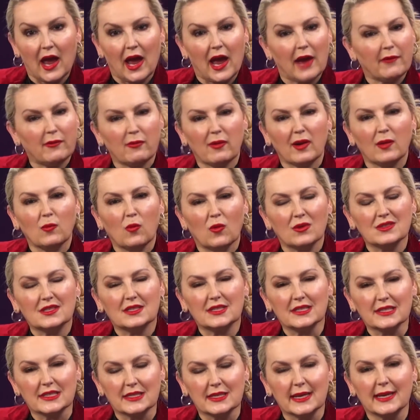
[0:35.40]
Everyone wants
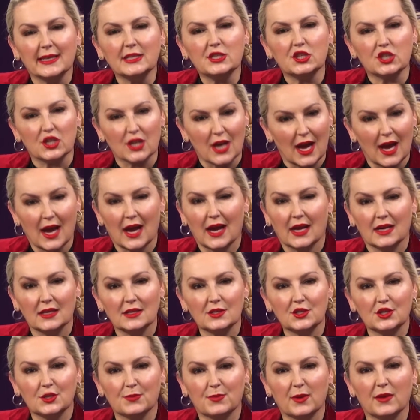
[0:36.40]
to see
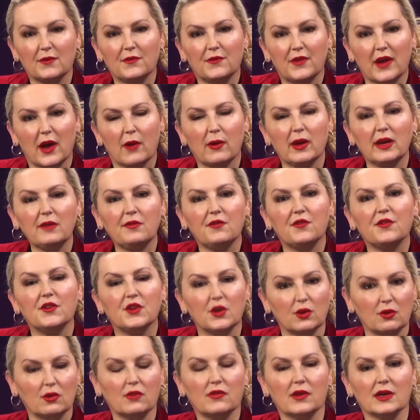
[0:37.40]
change, but very
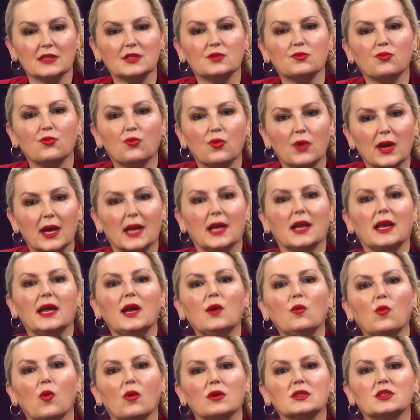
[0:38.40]
few of us really
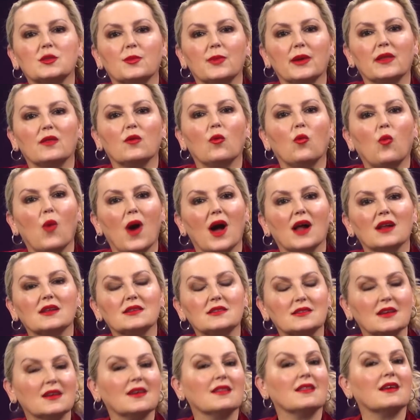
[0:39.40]
want to be the
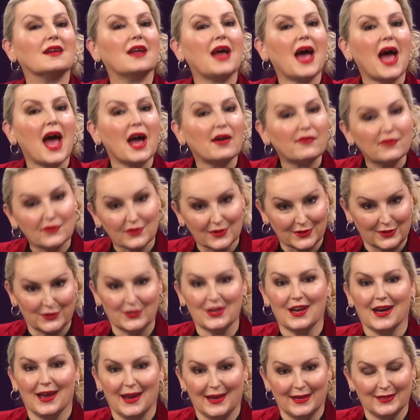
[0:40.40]
ones that have to
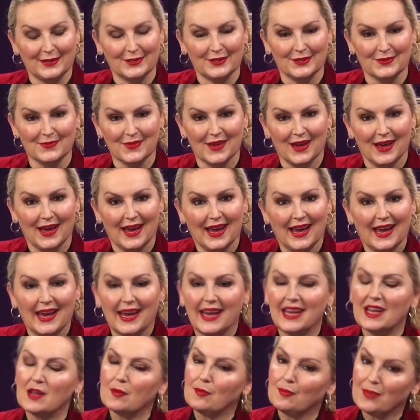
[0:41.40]
change.
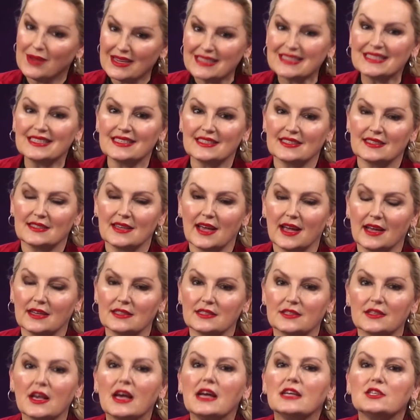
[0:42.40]
In a business
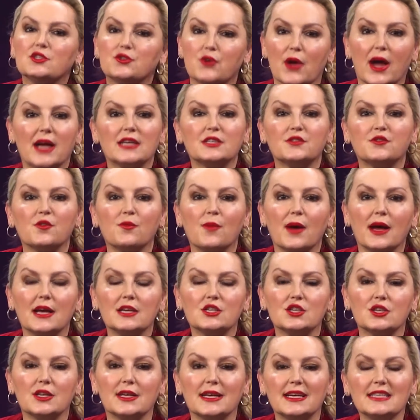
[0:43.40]
sense,
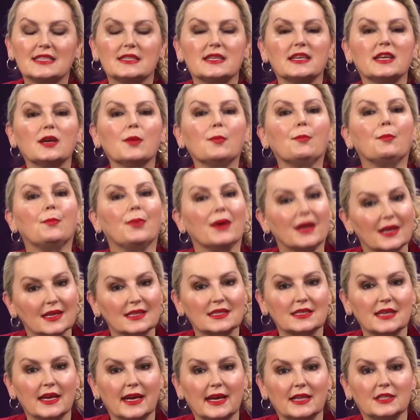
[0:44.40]
transformation is the
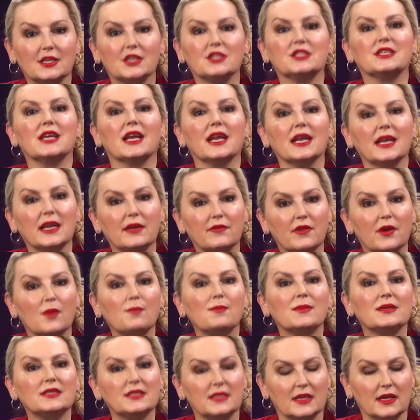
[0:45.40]
ability to deliver
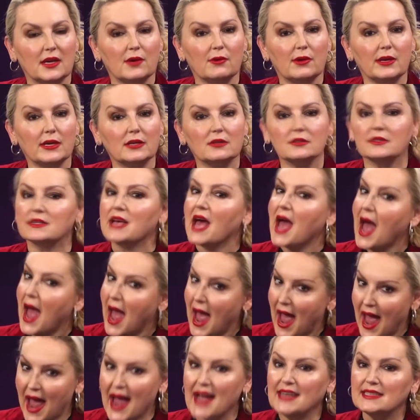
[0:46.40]
materials
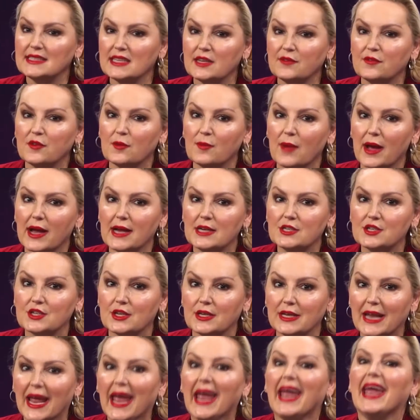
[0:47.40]
and
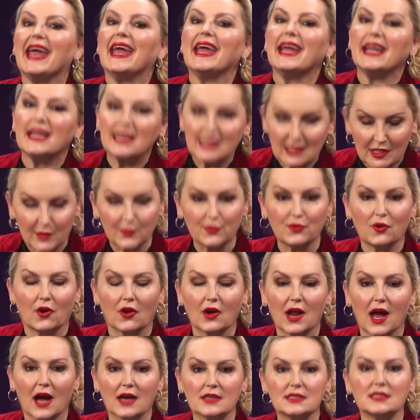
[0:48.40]
information into
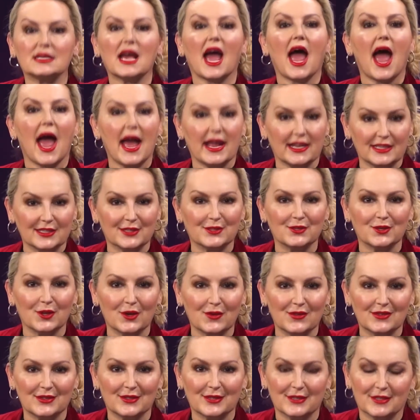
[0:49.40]
products and
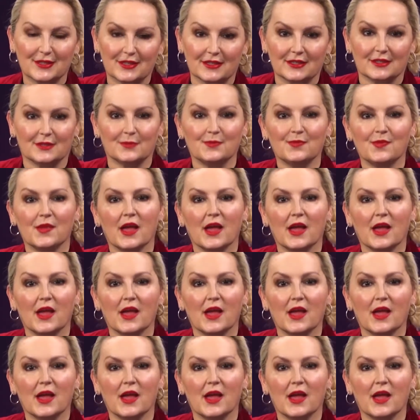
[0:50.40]
services.